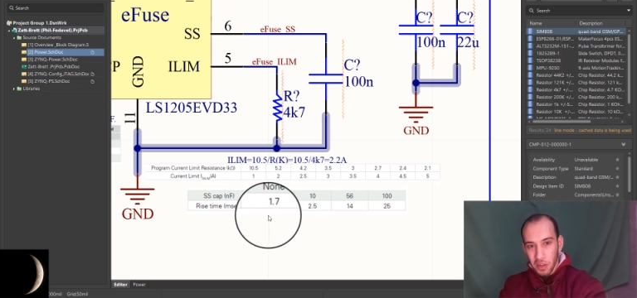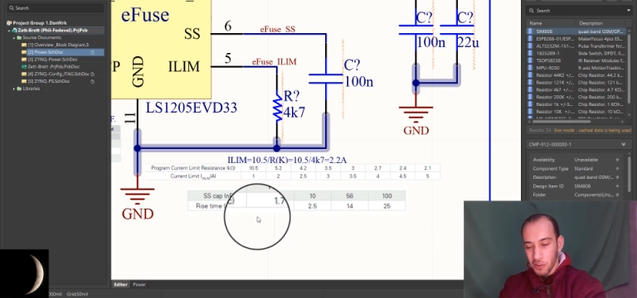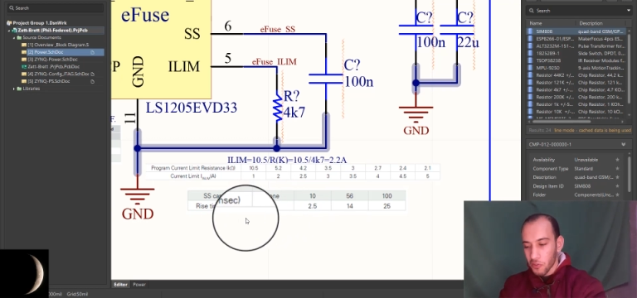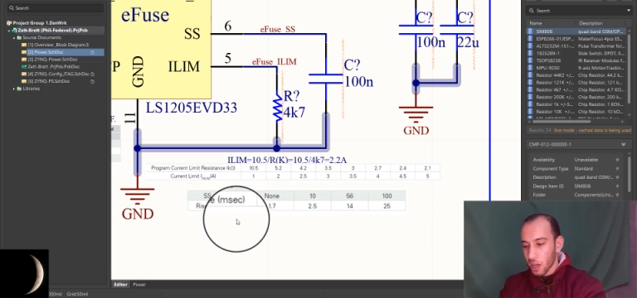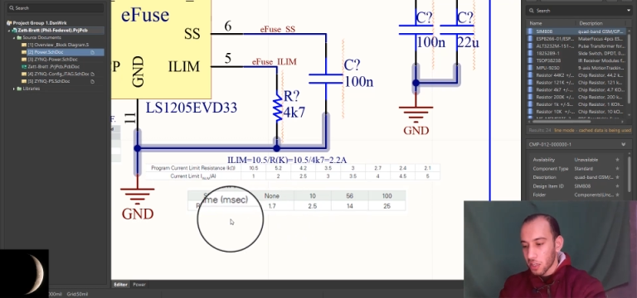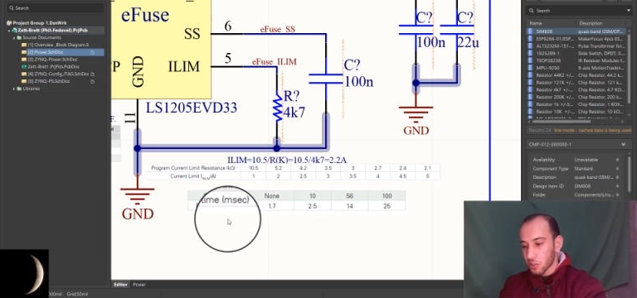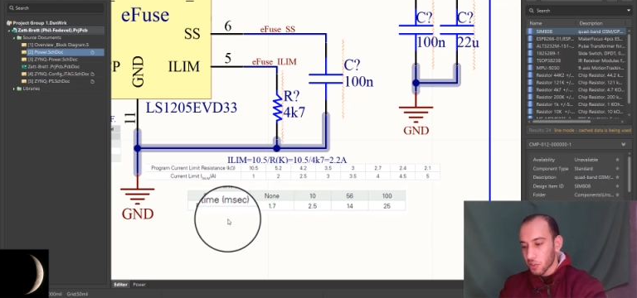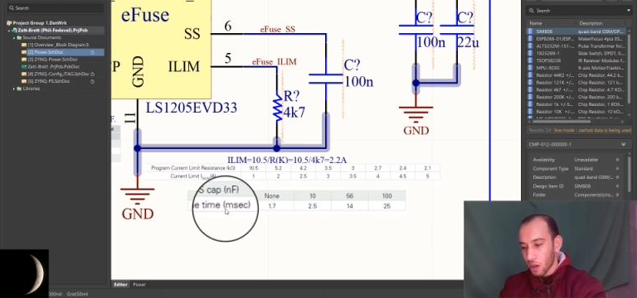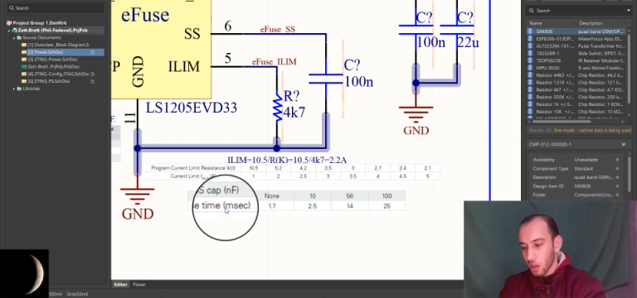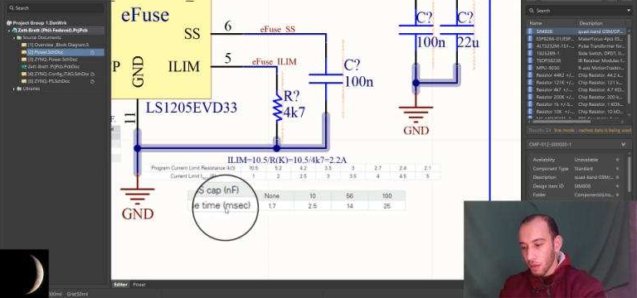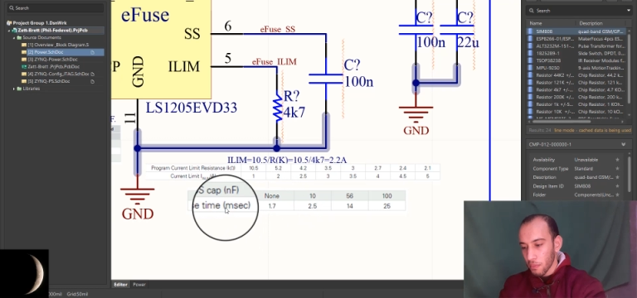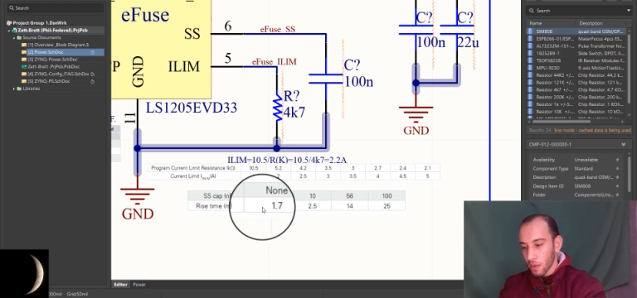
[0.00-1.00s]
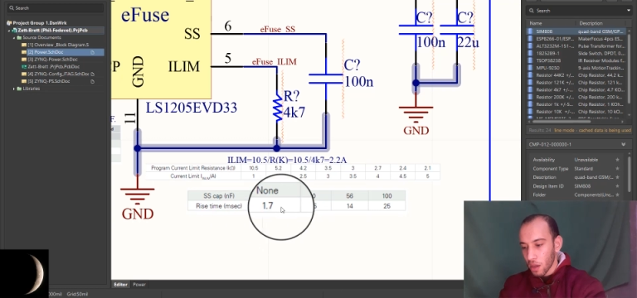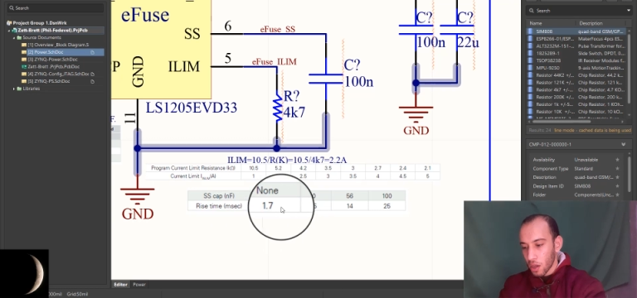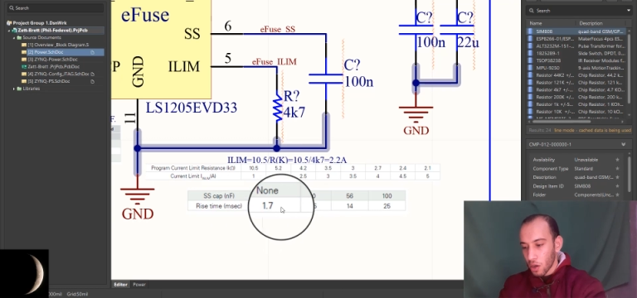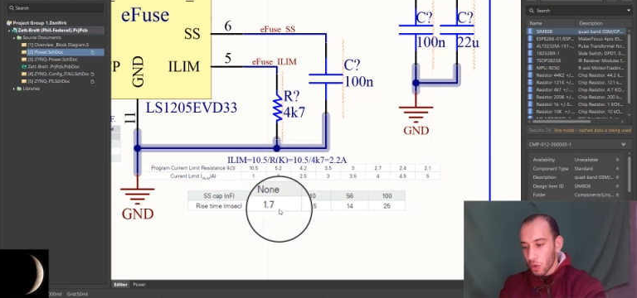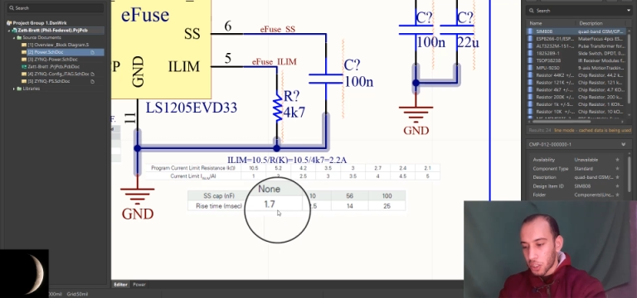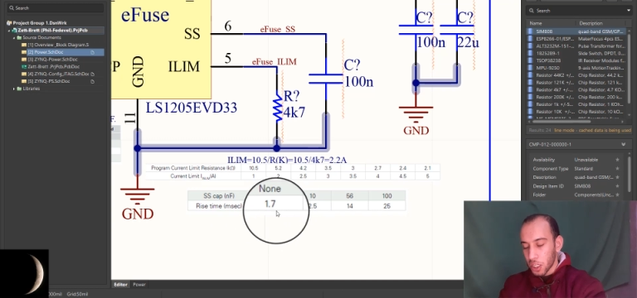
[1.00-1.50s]
rise time
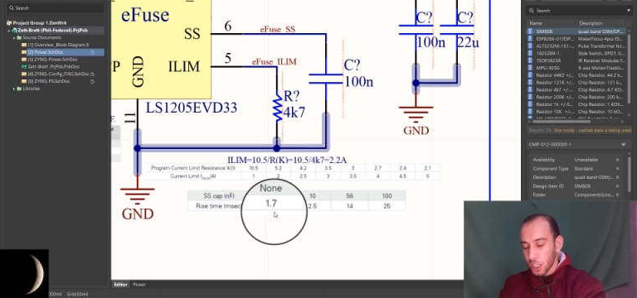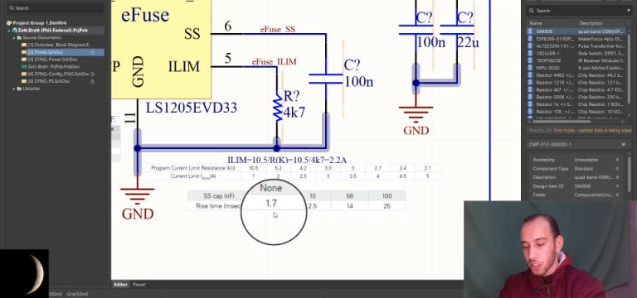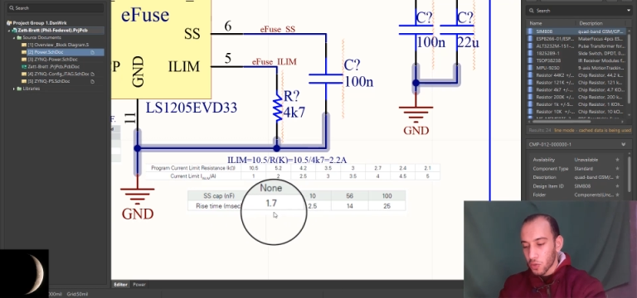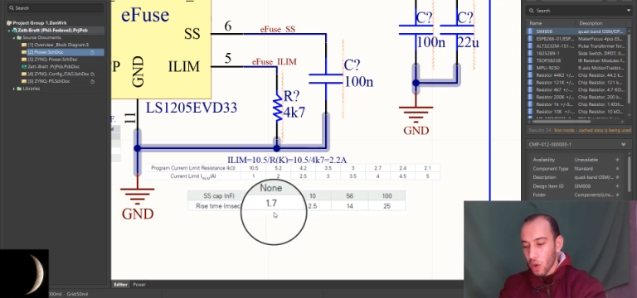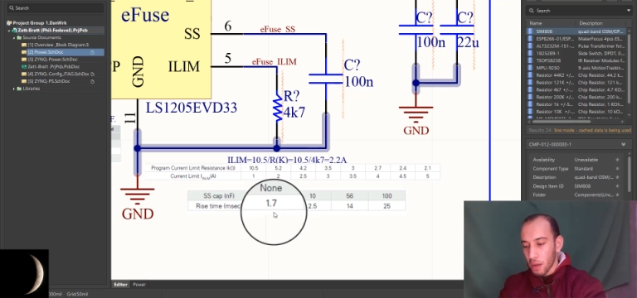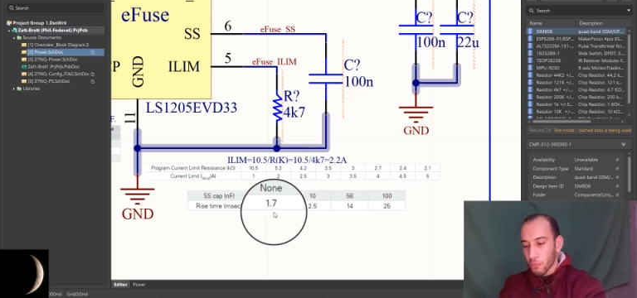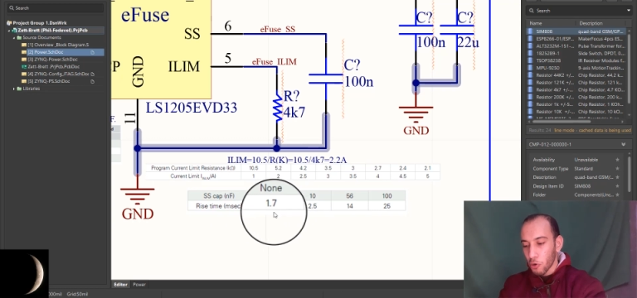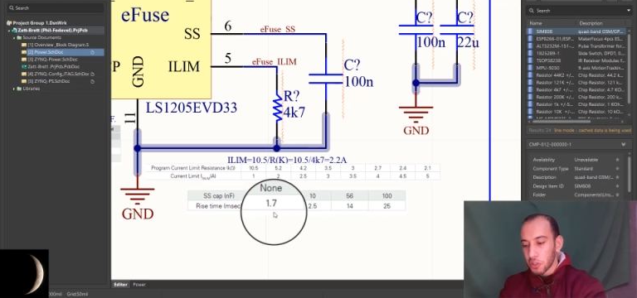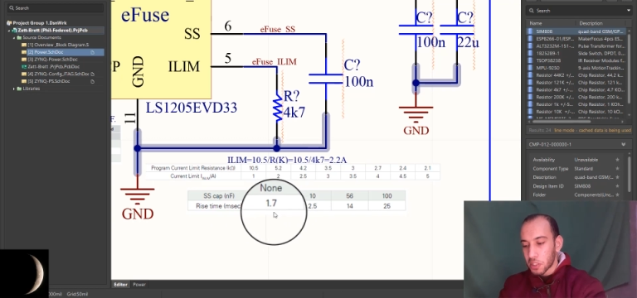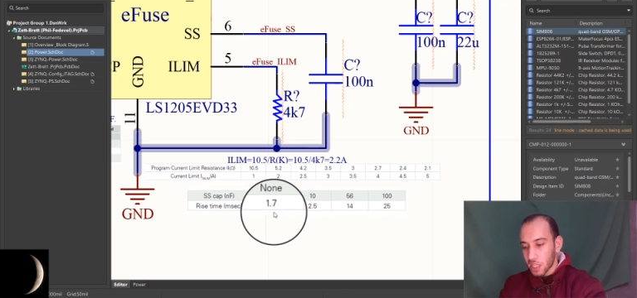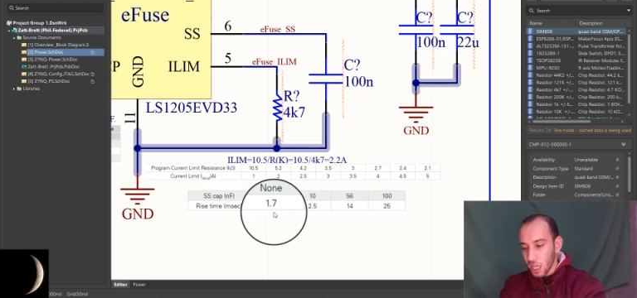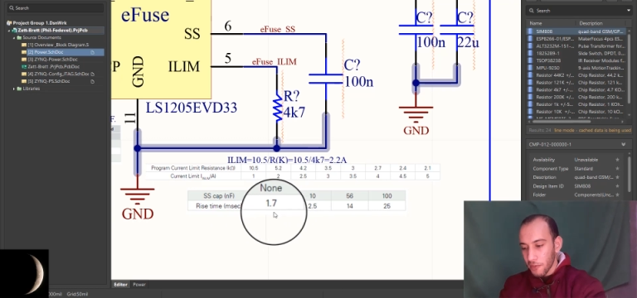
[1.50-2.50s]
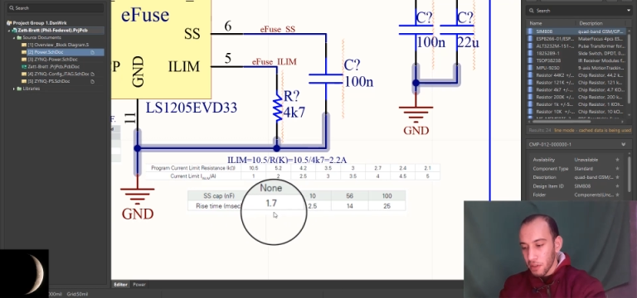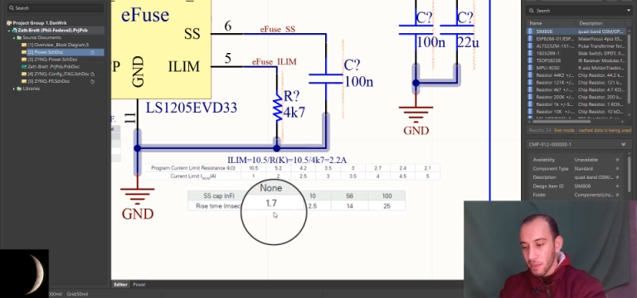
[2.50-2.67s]
which is 1.7